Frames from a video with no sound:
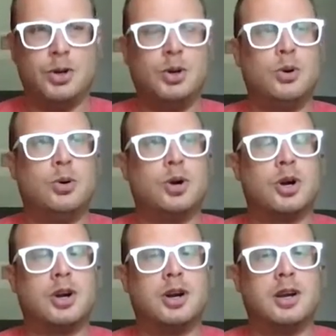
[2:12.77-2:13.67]

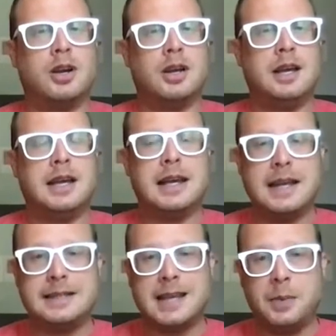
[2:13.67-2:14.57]
Or, can I
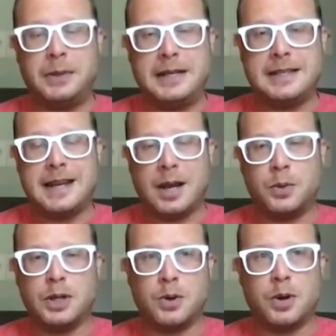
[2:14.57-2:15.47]
stay up late tonight? I
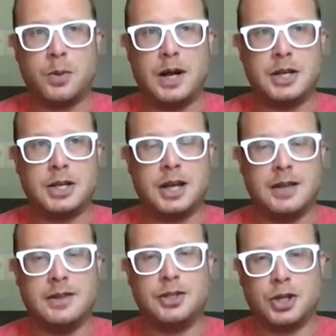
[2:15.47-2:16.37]
really want to watch
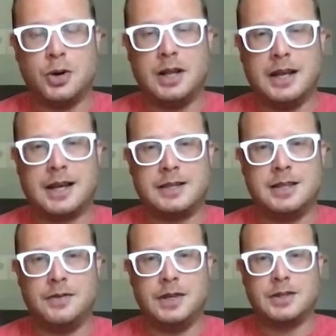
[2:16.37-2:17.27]
this show I like on
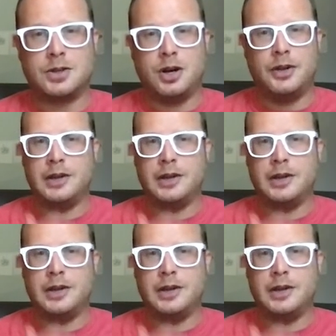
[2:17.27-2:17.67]
TV. It's called